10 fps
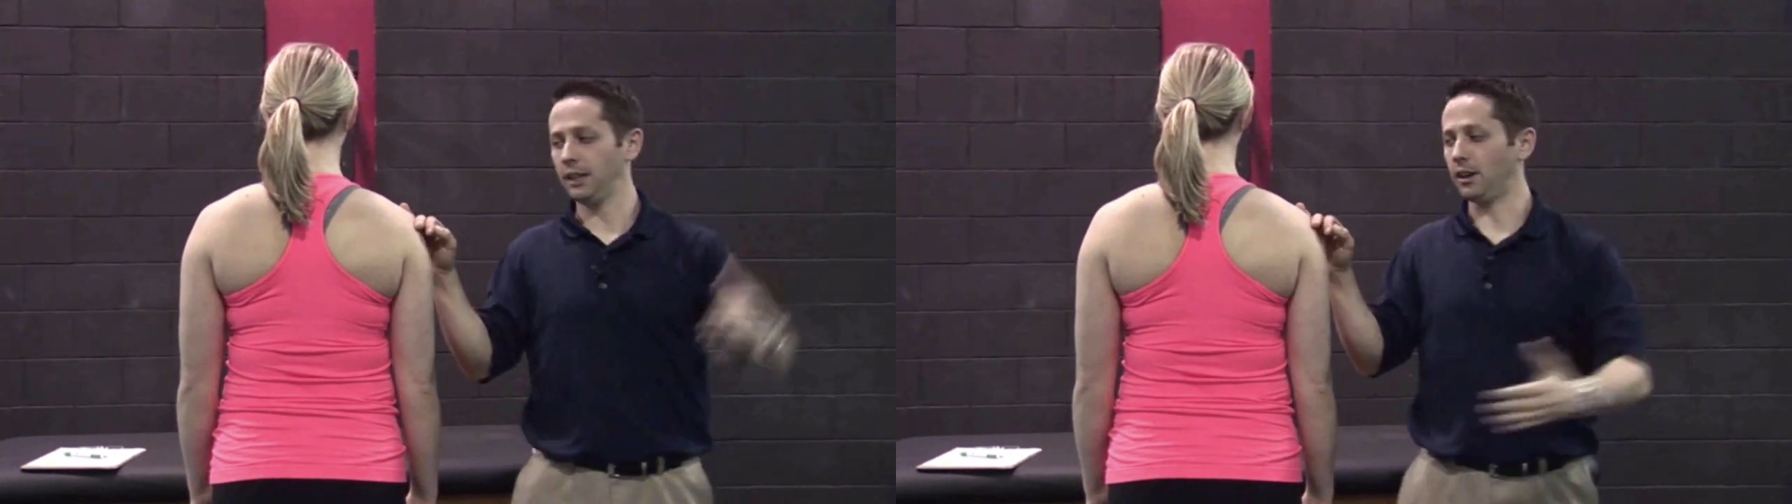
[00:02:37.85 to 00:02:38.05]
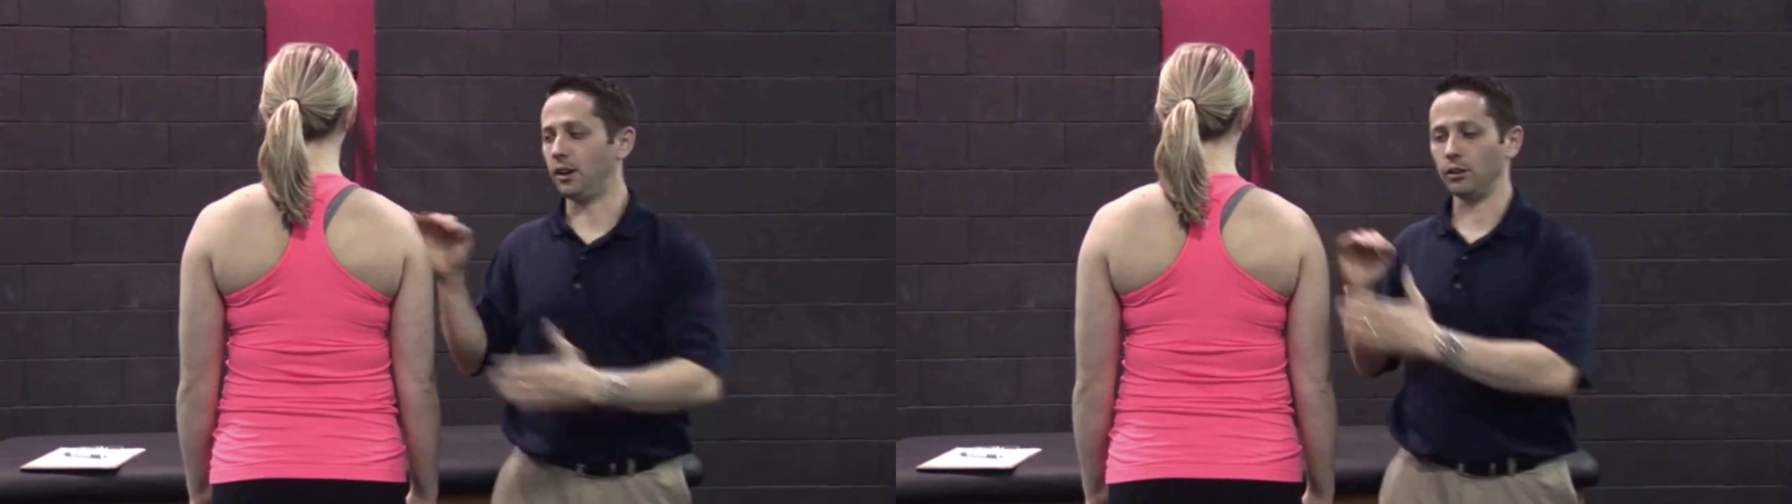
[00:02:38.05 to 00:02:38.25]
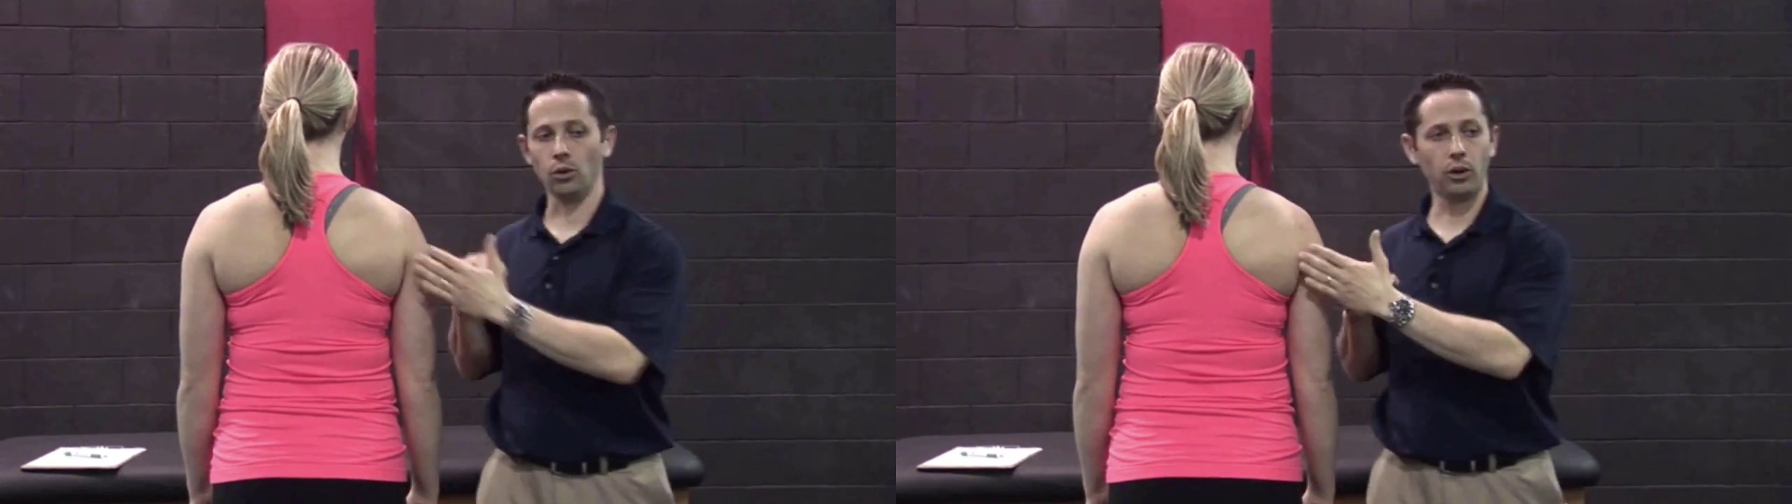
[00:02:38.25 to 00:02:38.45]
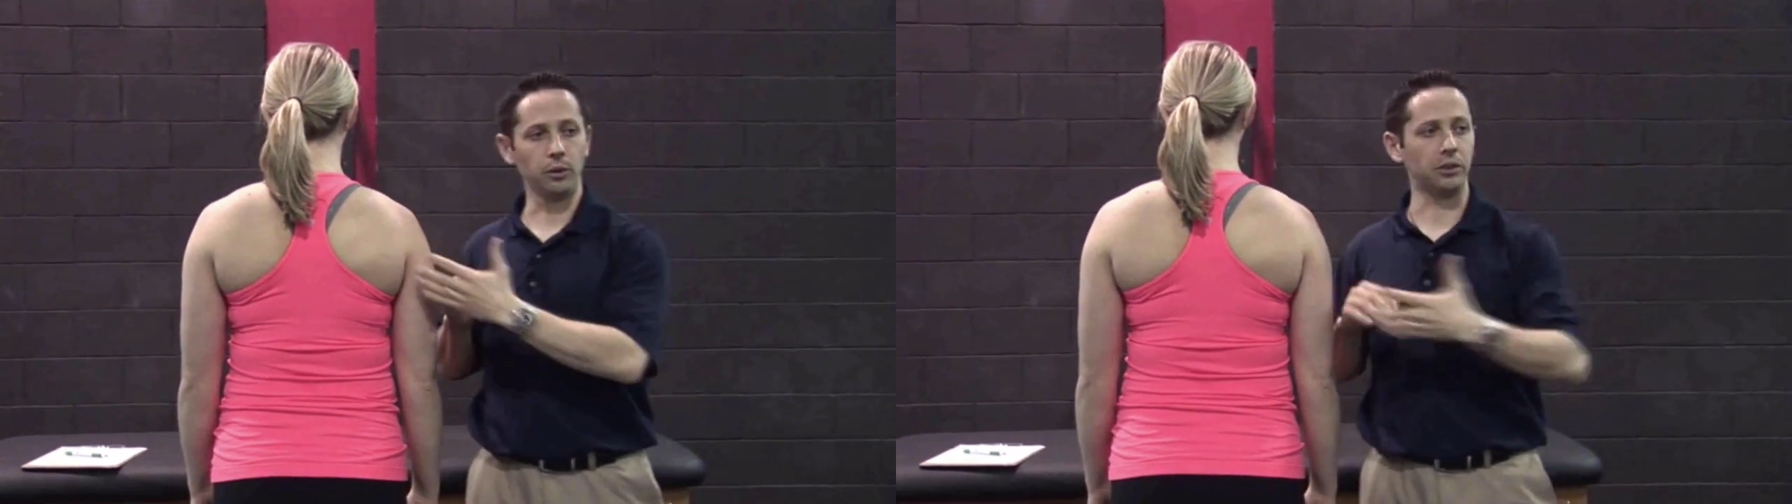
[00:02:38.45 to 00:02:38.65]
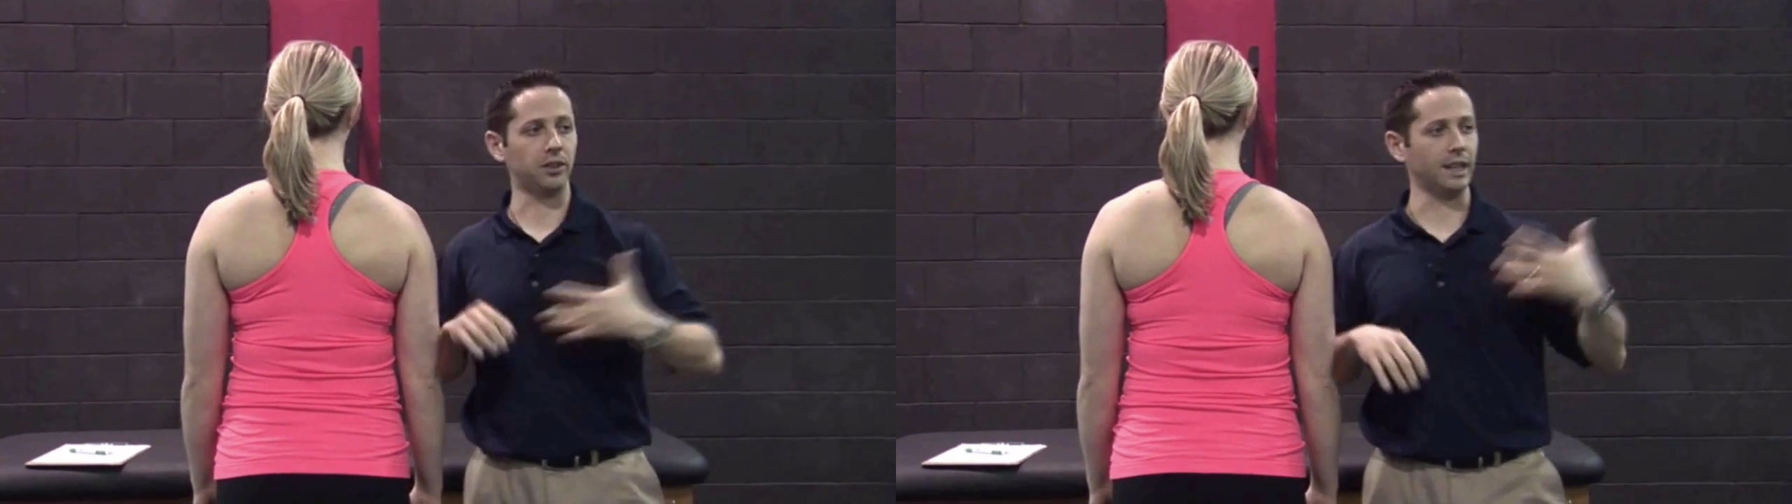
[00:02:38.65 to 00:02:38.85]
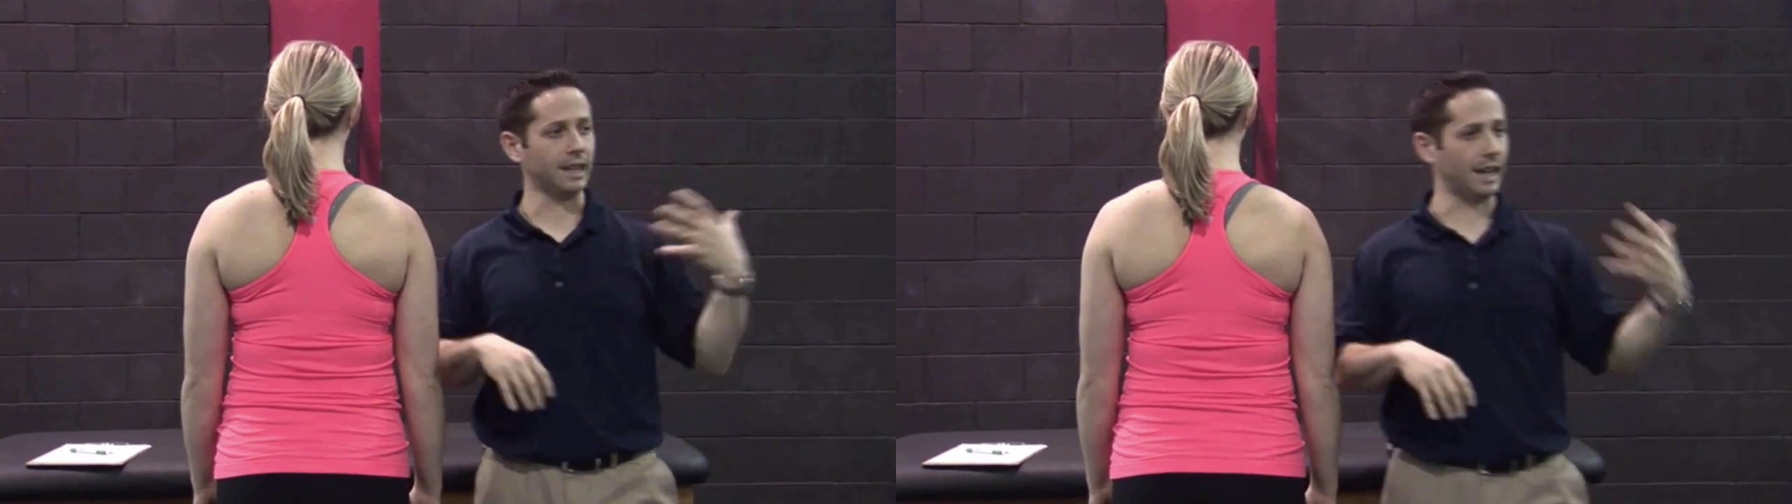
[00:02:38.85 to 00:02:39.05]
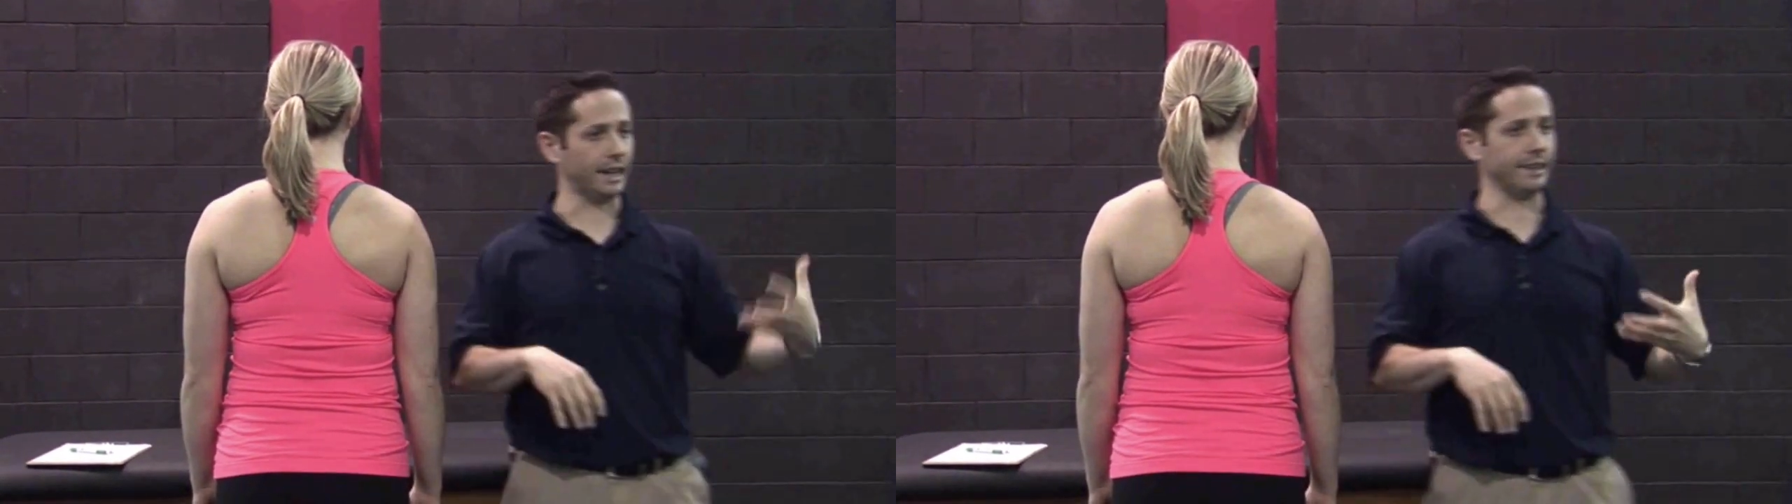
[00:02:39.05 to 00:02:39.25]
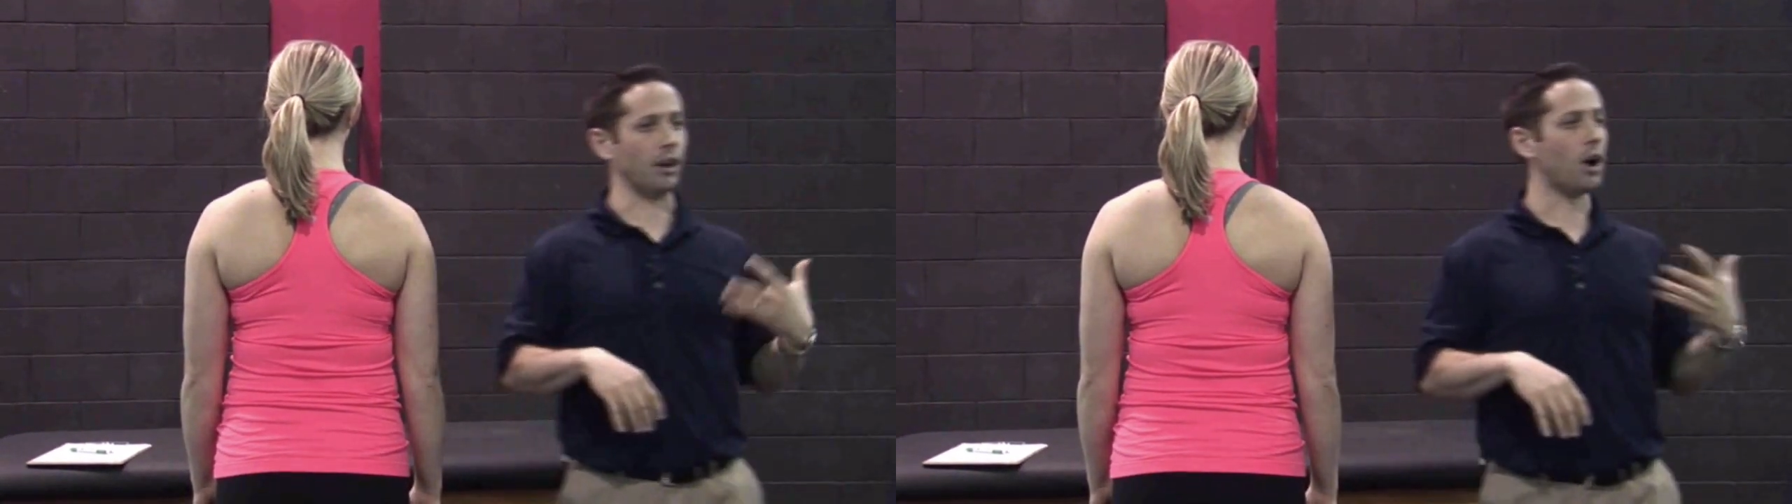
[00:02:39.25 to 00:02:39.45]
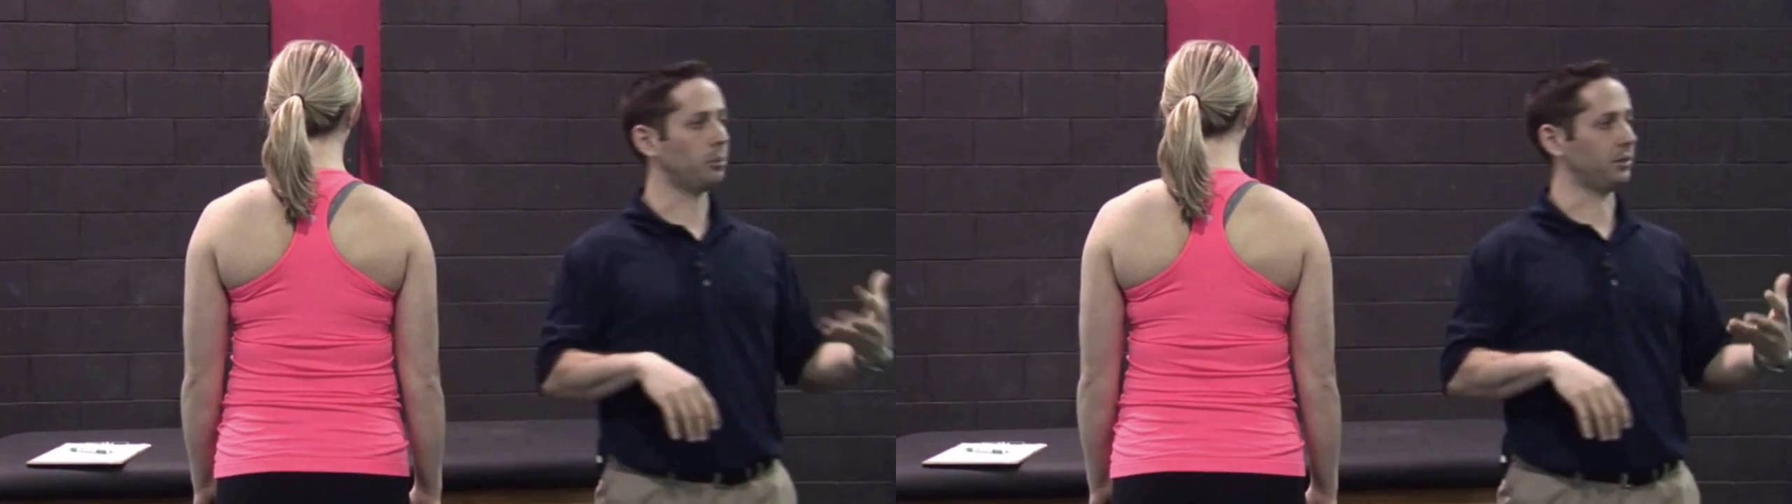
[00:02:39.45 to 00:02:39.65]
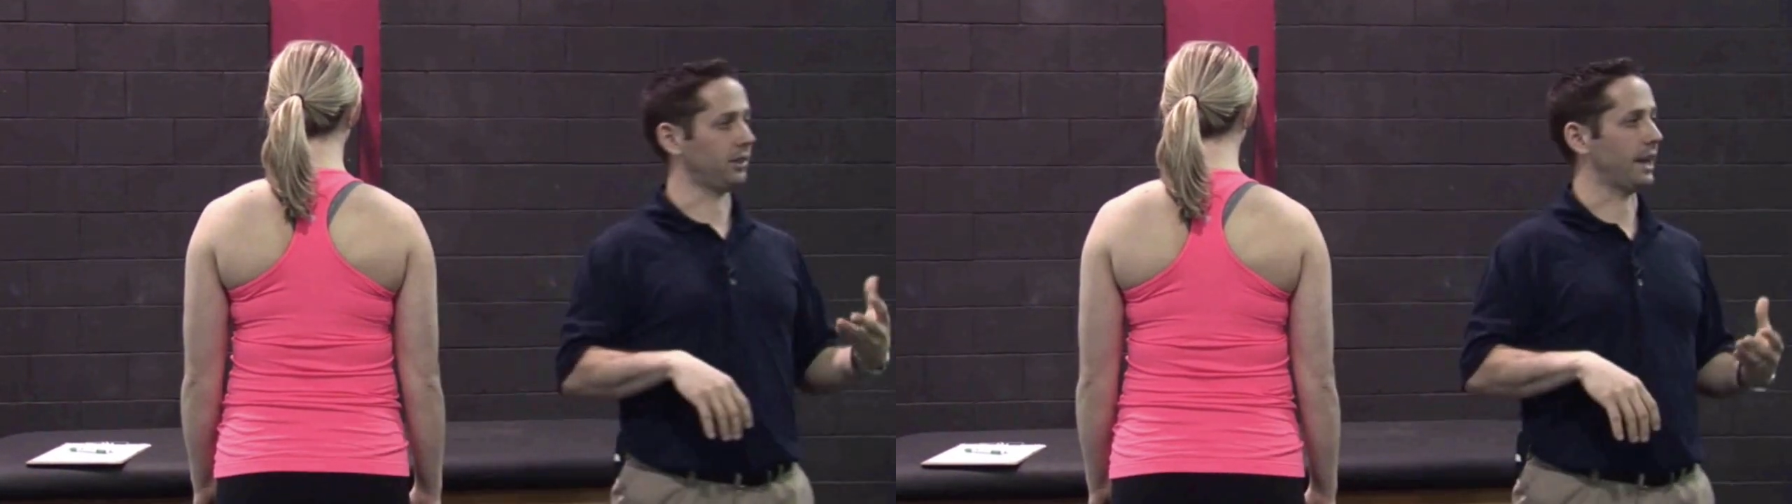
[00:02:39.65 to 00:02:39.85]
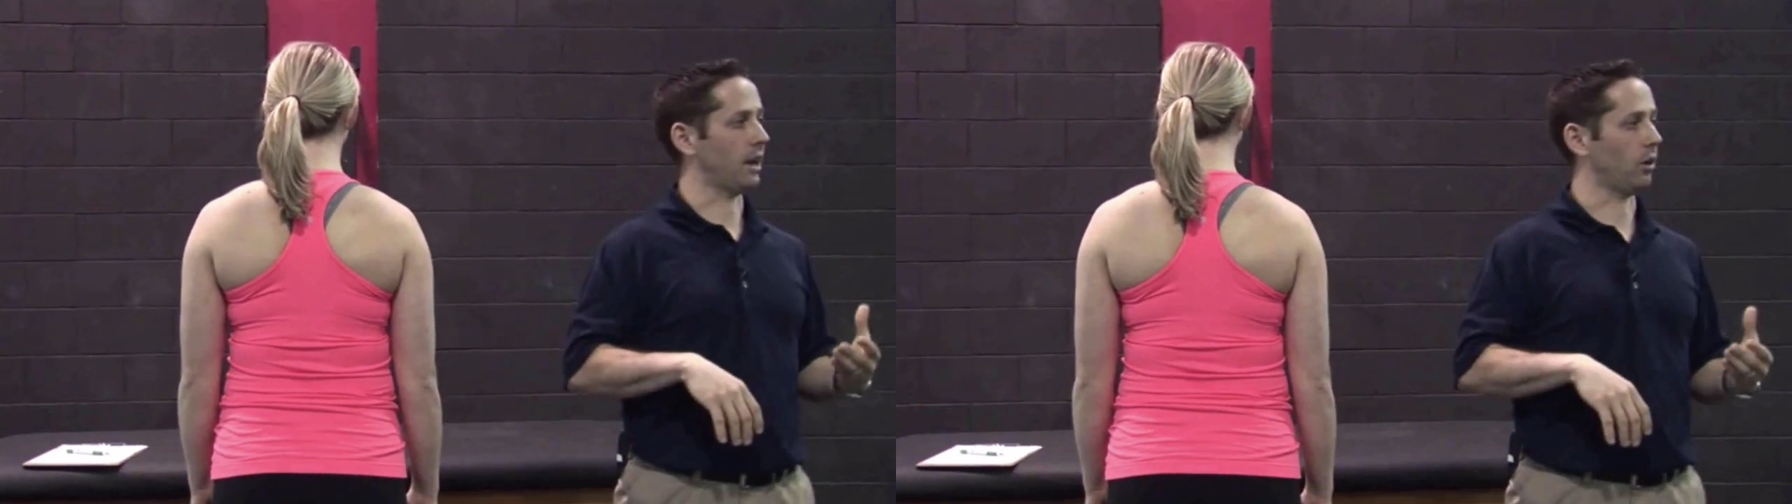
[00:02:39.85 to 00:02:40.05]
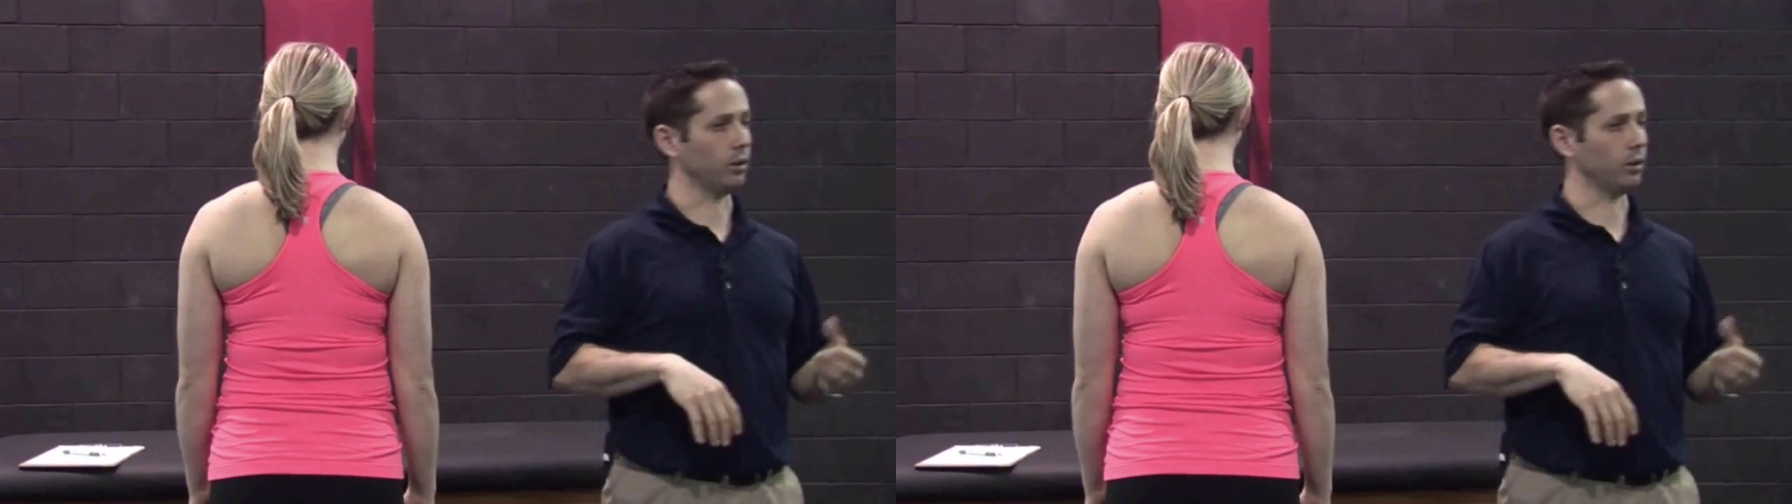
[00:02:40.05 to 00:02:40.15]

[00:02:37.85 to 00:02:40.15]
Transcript: On Lauren, we're saying kind of the opposite now.